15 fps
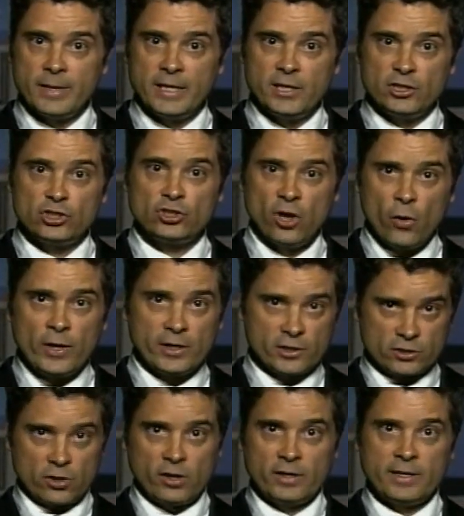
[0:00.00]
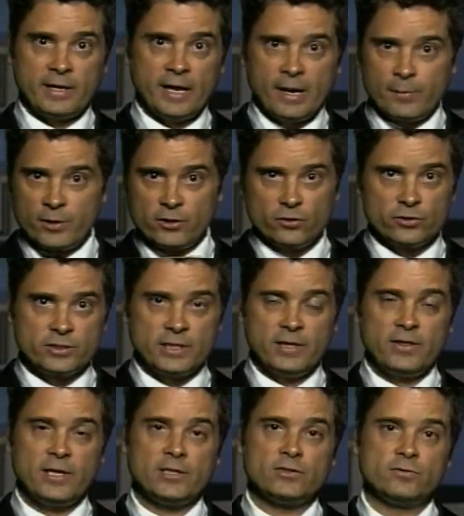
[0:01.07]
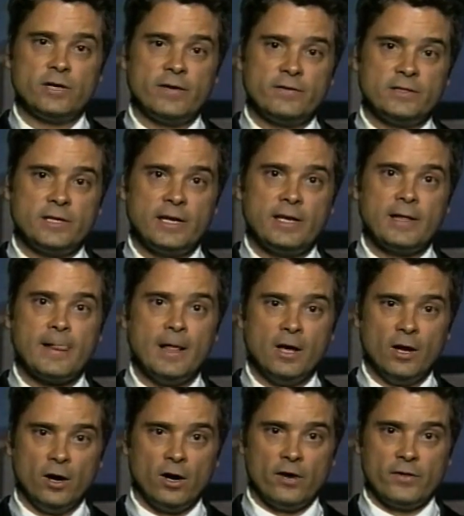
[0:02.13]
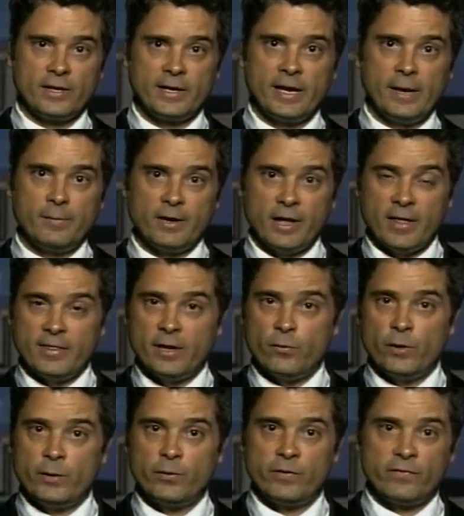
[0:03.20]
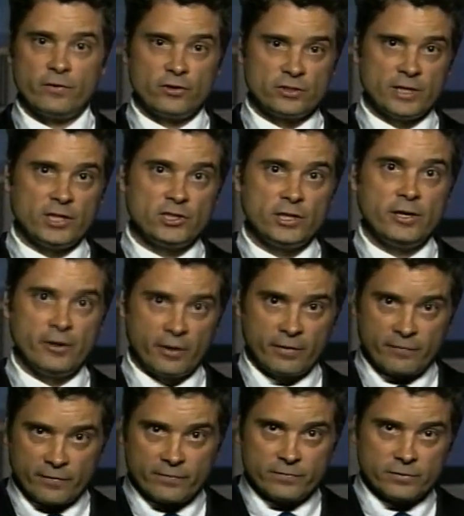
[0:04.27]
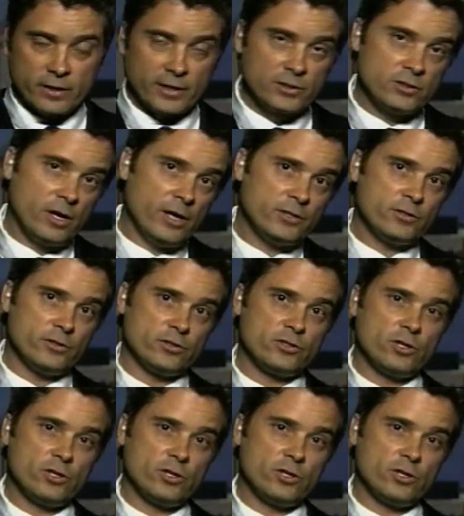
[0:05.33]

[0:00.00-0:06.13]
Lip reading: I mean, he's showing us on camera. You'll see things levitating on the camera, and that we reverse engineered it from flying saucers.